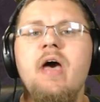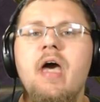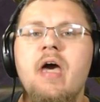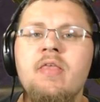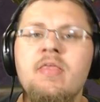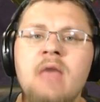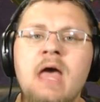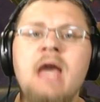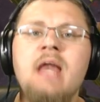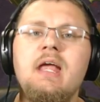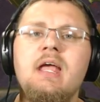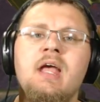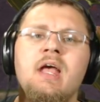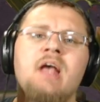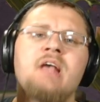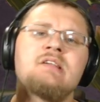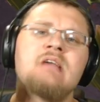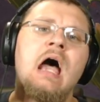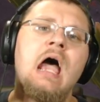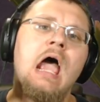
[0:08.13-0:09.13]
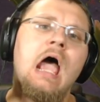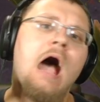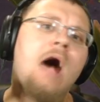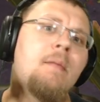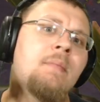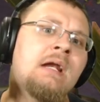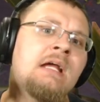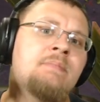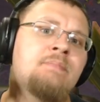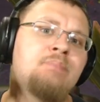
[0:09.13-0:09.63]
and that is how
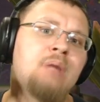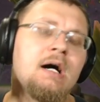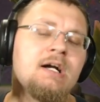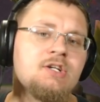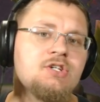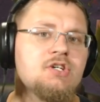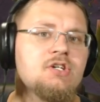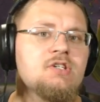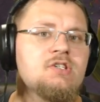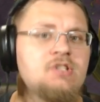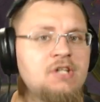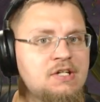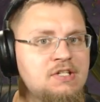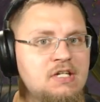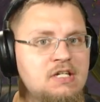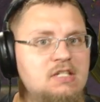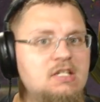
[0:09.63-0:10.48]
many punches does